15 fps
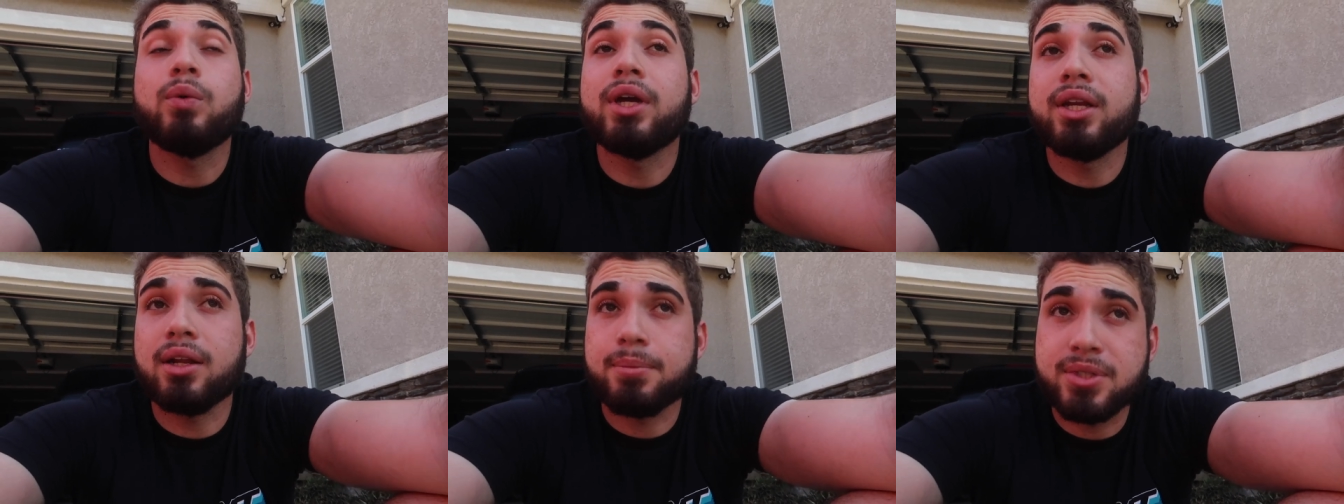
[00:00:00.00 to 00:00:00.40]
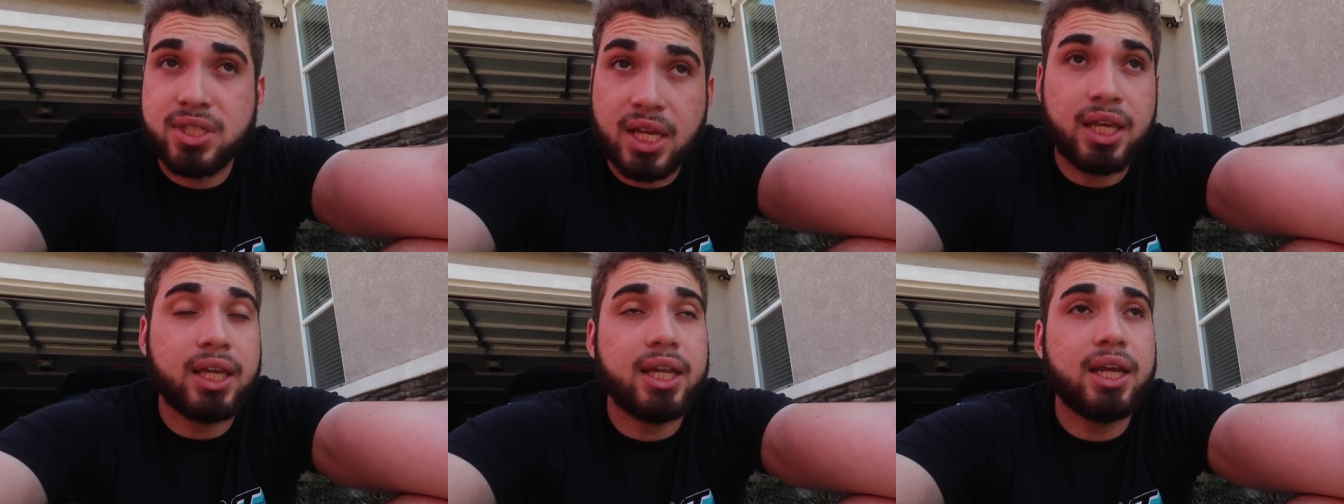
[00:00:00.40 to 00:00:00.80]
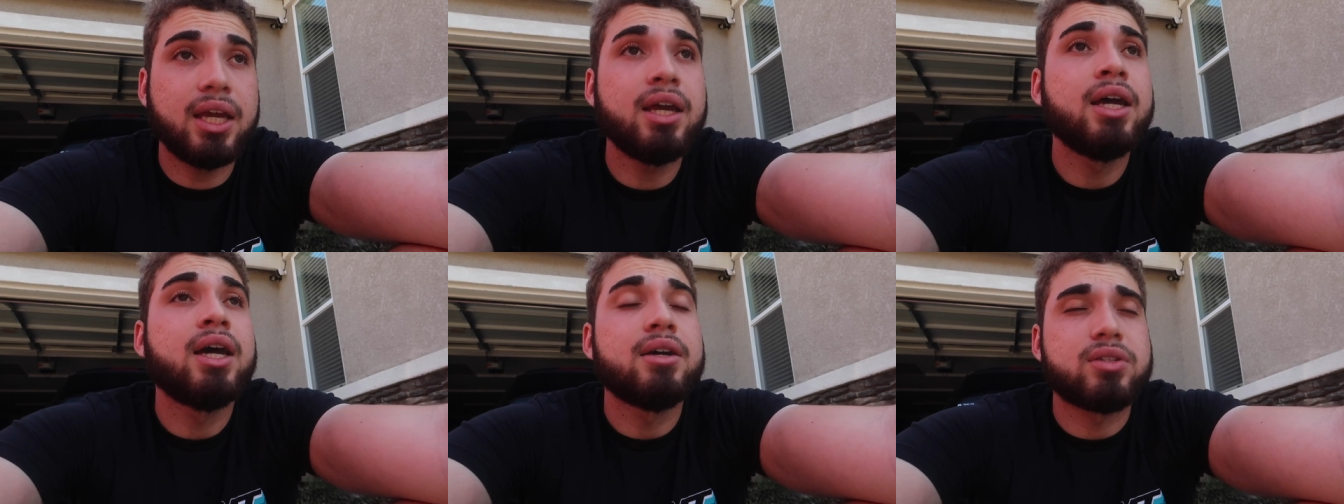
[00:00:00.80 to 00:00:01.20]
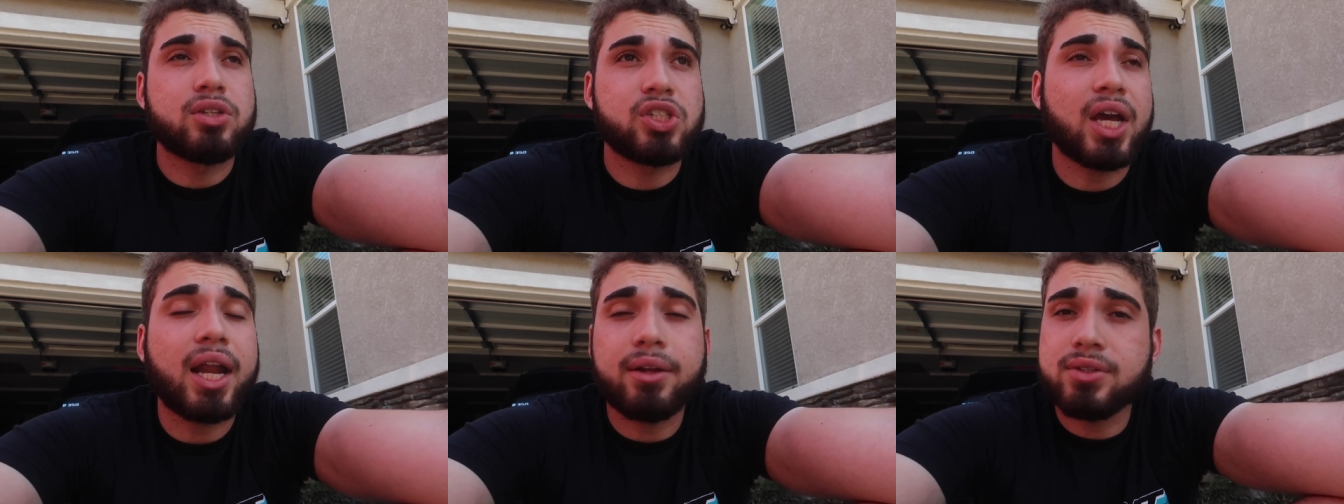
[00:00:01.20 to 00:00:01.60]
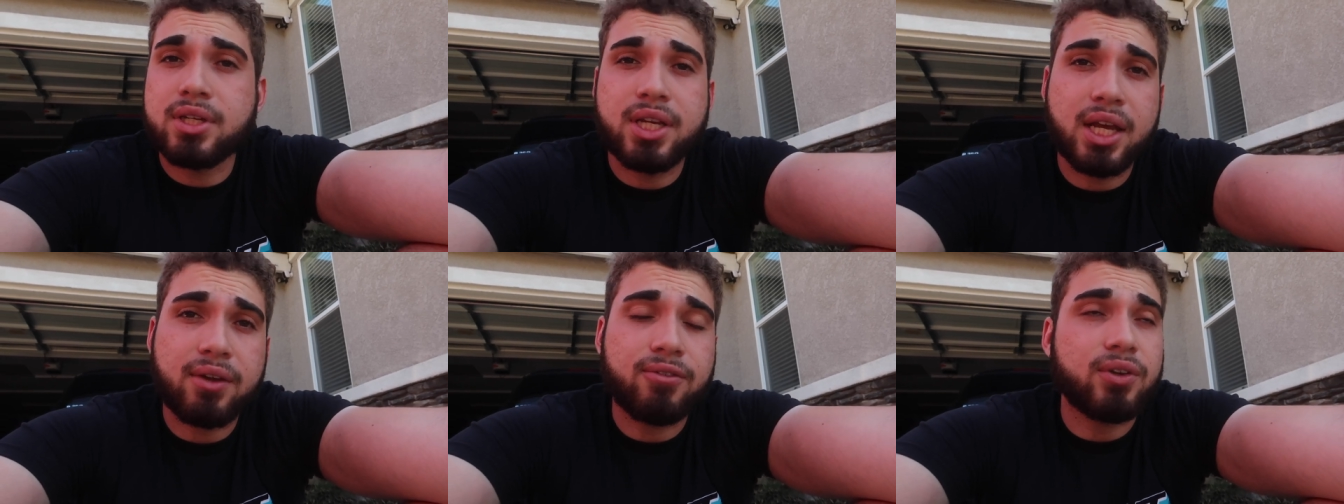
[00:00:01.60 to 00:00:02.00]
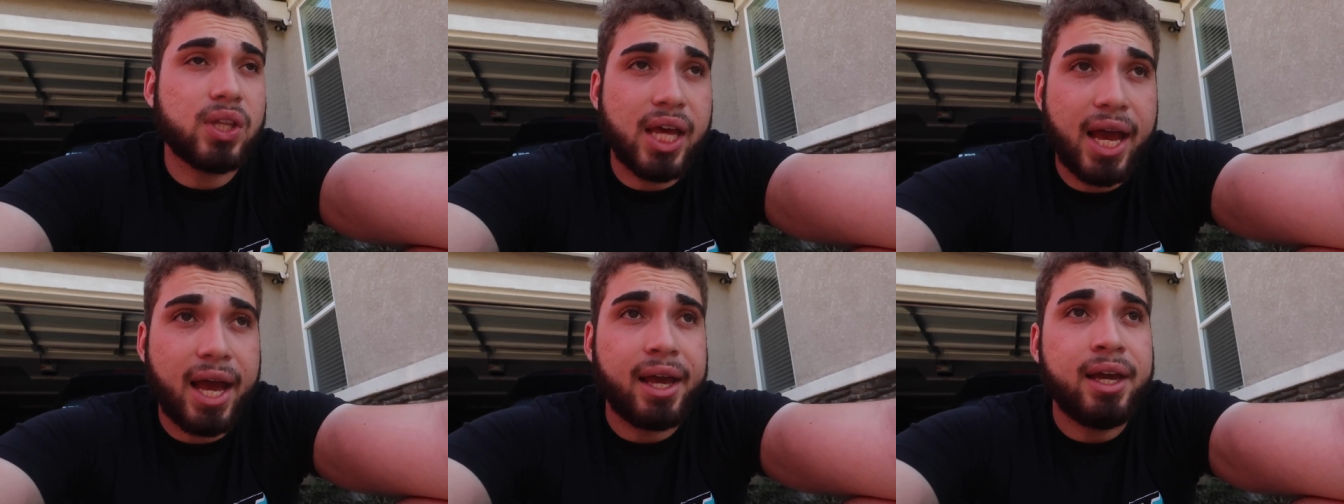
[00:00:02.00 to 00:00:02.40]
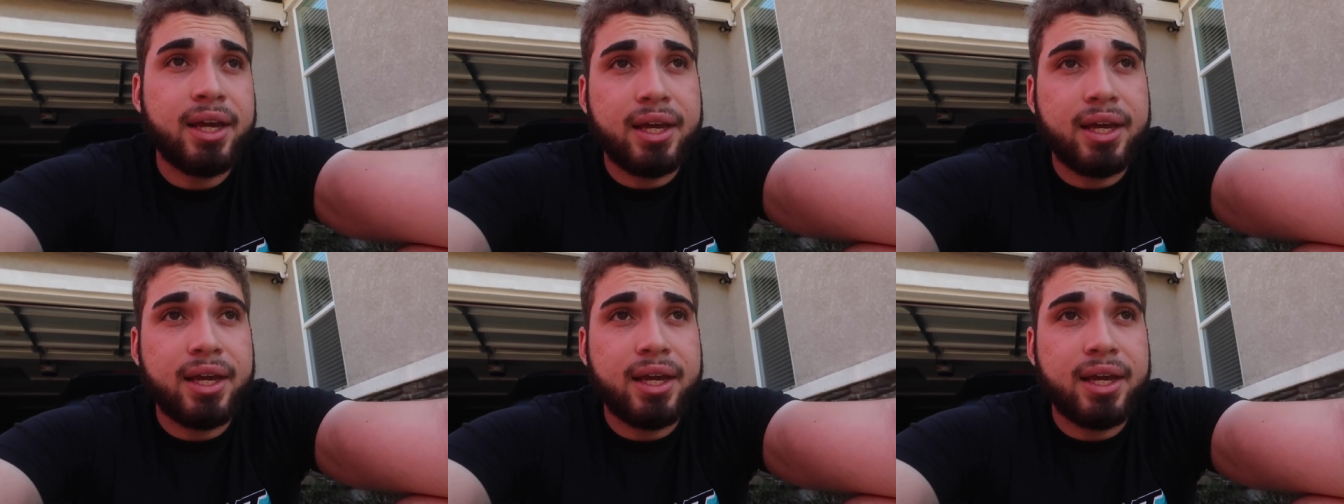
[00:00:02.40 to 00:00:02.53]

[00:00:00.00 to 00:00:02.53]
We ended up syncing it. So shout out to Nick for that.